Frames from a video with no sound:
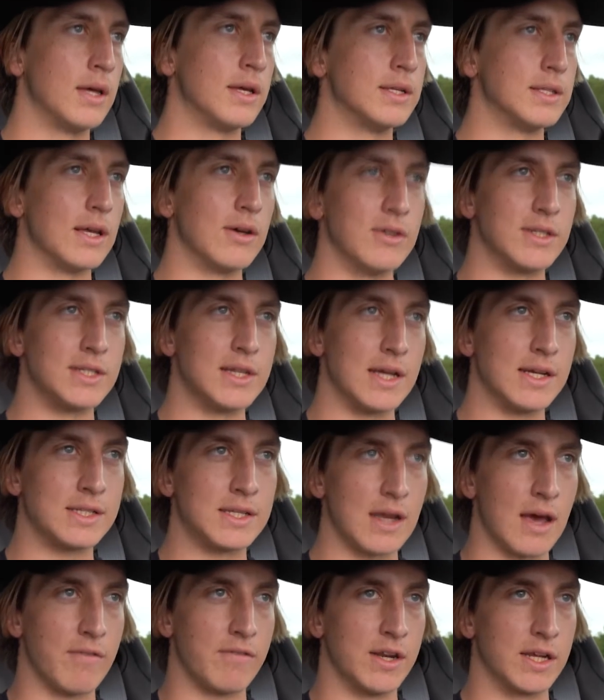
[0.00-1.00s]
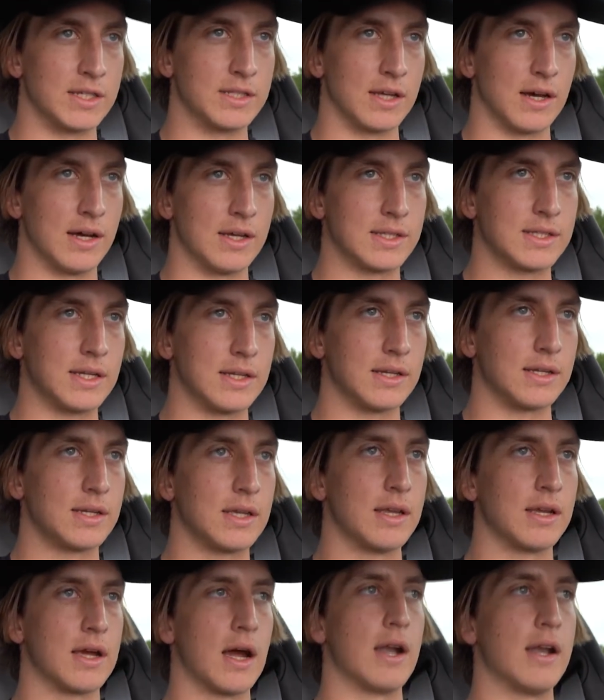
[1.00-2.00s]
So it's nice to have an exhaust that
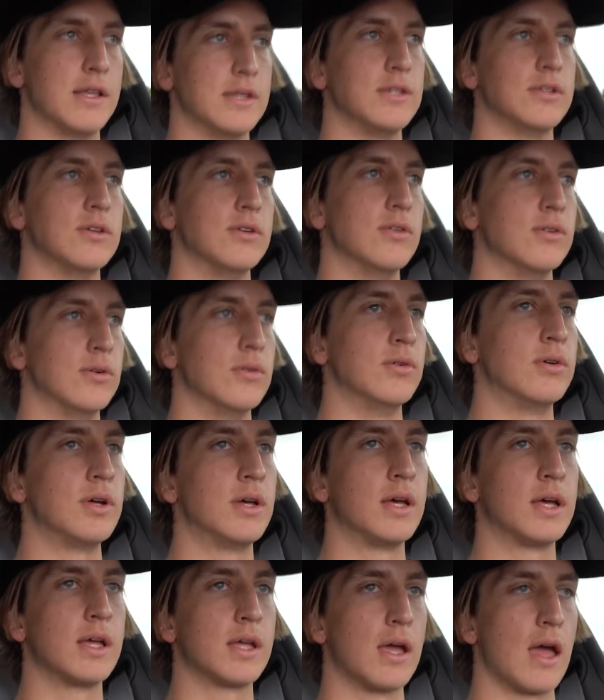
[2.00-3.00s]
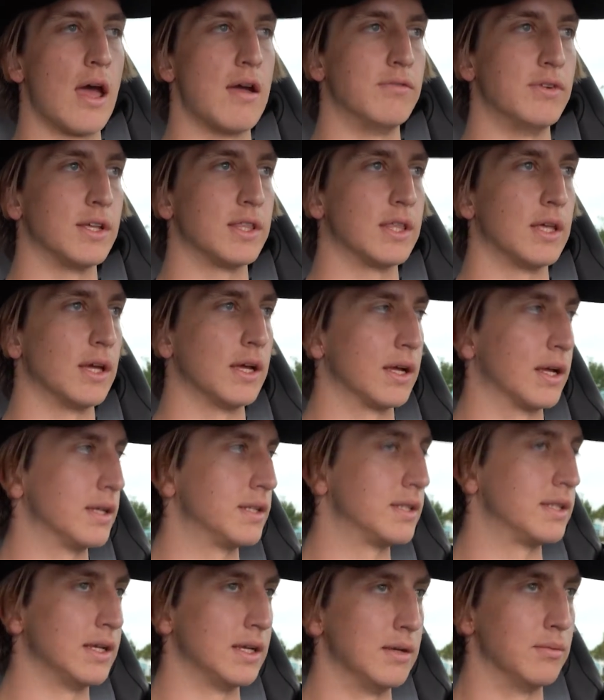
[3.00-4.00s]
can kind of do everything,
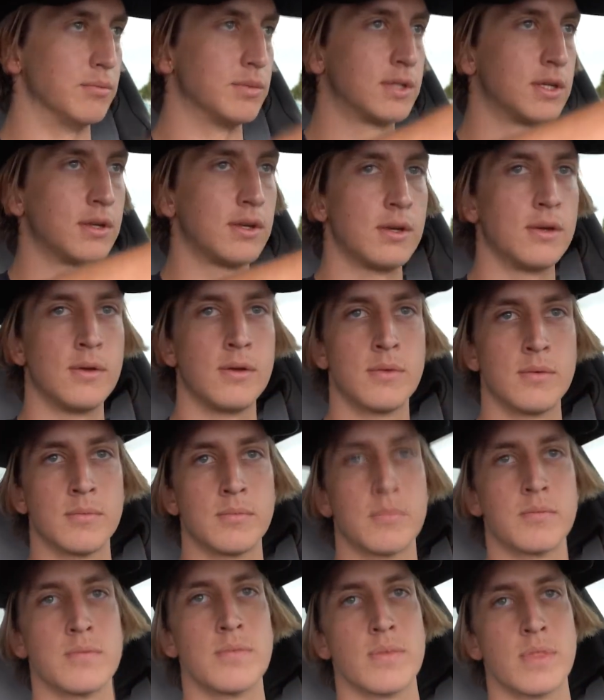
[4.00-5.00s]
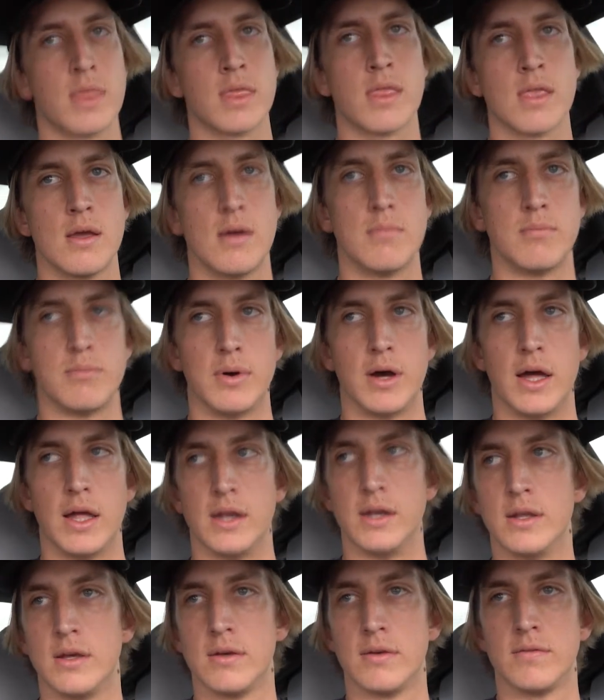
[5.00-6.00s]
it seems.
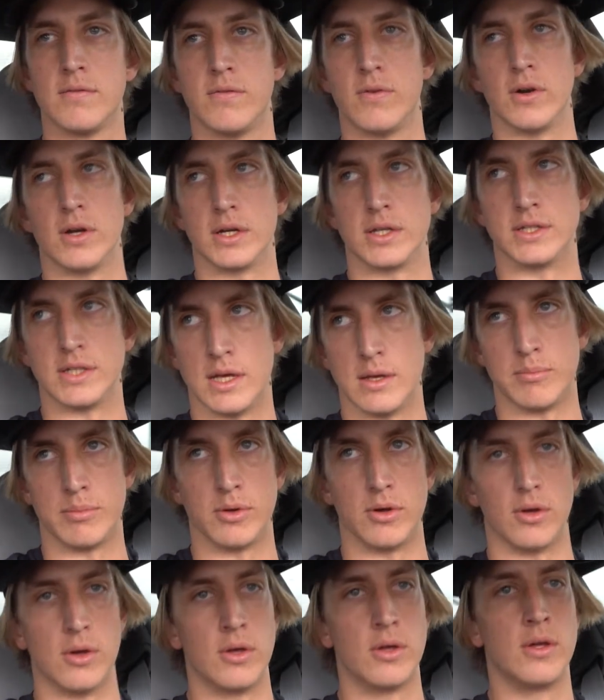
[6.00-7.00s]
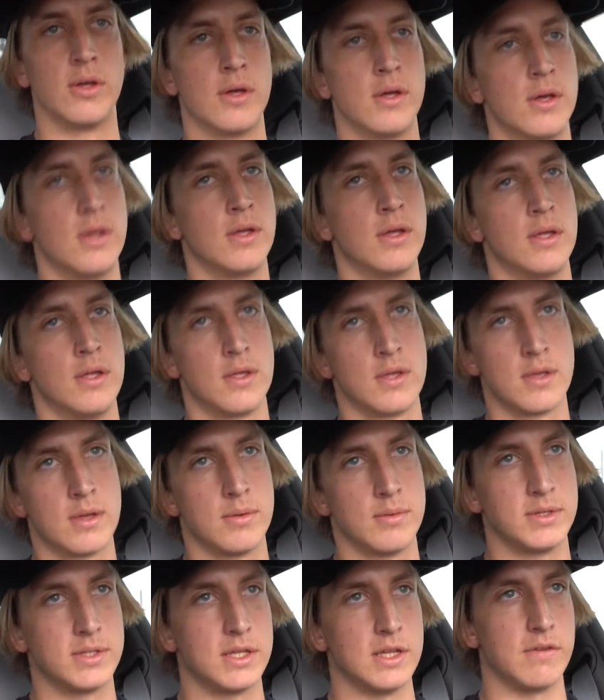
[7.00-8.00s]
But for example,
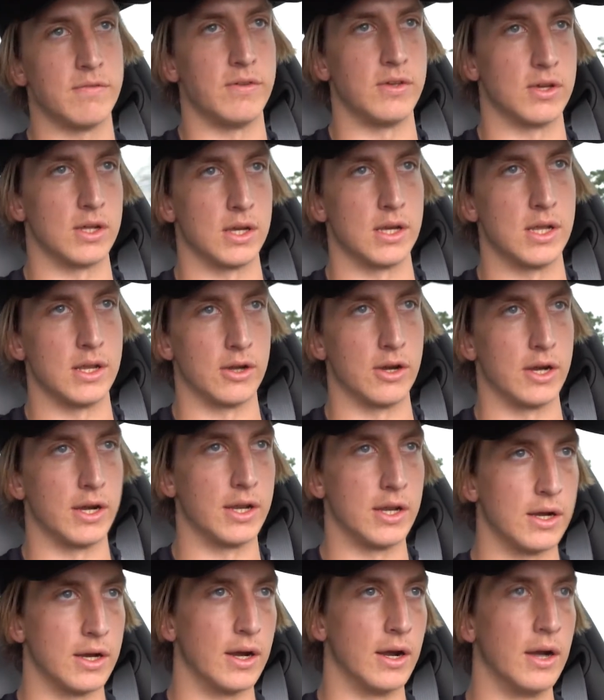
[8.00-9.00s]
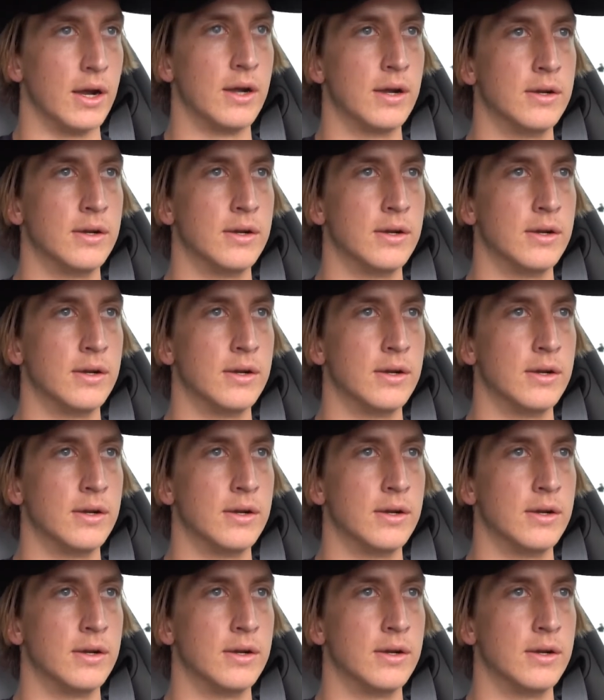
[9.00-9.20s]
see if you can hear it here.